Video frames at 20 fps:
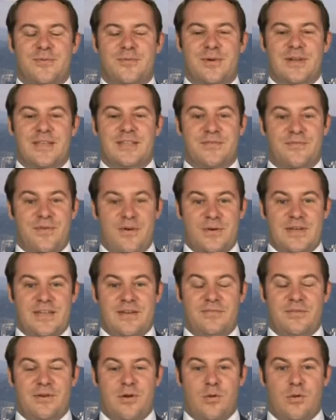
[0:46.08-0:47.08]
Well, it's a very
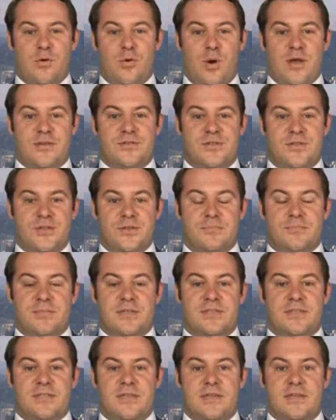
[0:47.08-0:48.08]
difficult question,
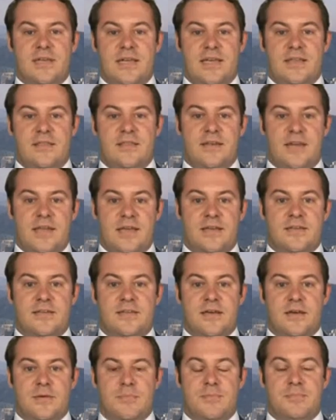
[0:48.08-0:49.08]
but certainly in the near
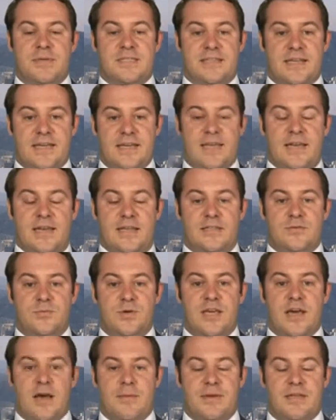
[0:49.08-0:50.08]
term, particularly as we
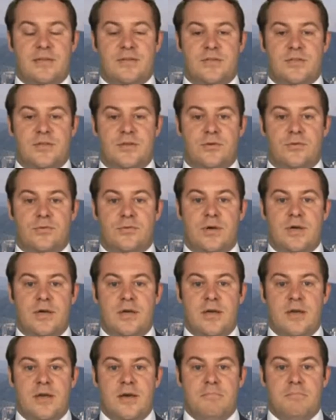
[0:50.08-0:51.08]
come into
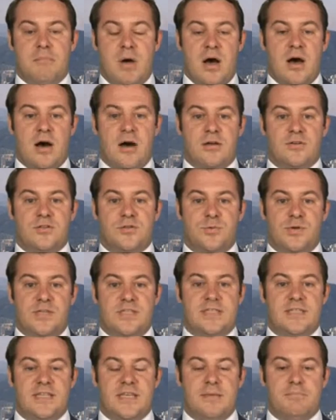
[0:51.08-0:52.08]
March, we
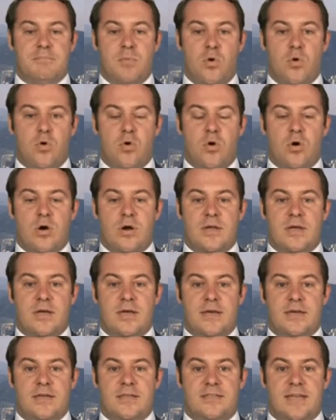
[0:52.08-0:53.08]
see more
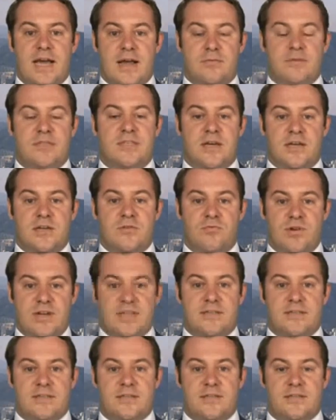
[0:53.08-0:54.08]
downside
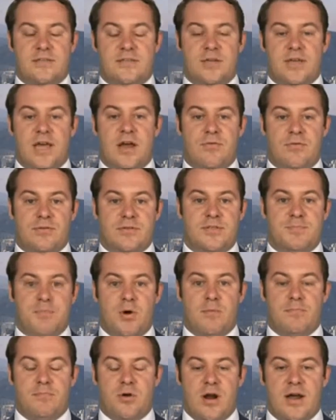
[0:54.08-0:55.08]
risks to current
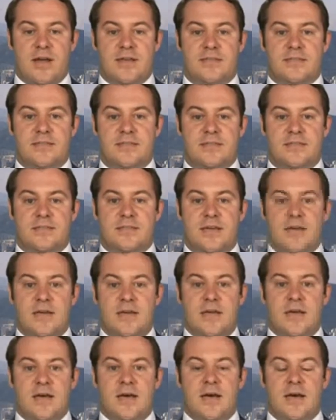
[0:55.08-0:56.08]
spot prices.
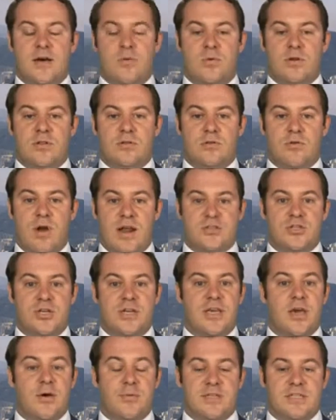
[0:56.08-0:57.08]
We'll
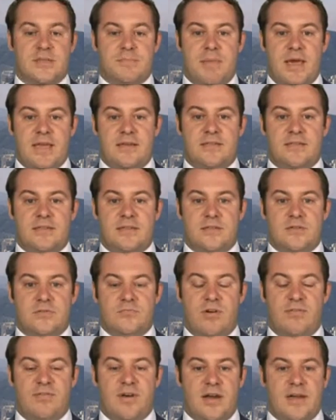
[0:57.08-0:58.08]
gradually go into
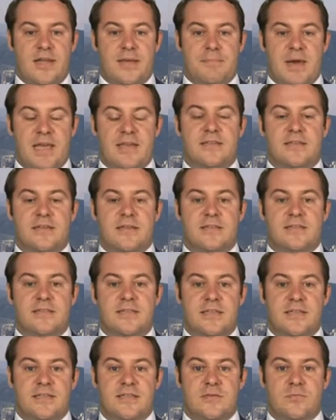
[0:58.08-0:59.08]
refining maintenance
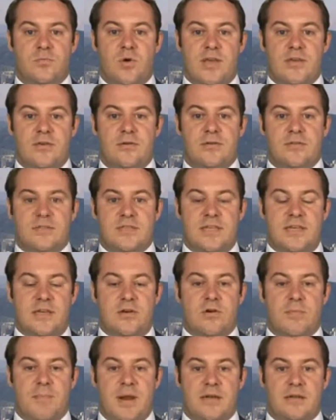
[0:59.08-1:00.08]
season where you could see
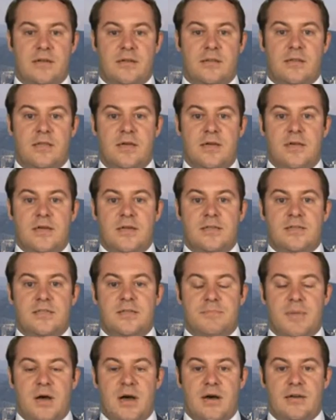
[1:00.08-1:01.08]
incremental
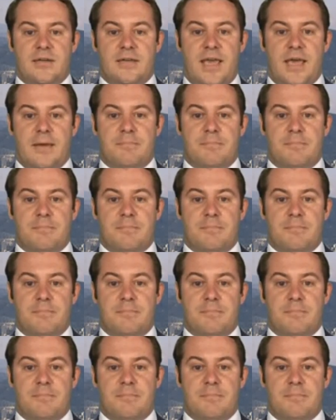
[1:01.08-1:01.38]
demand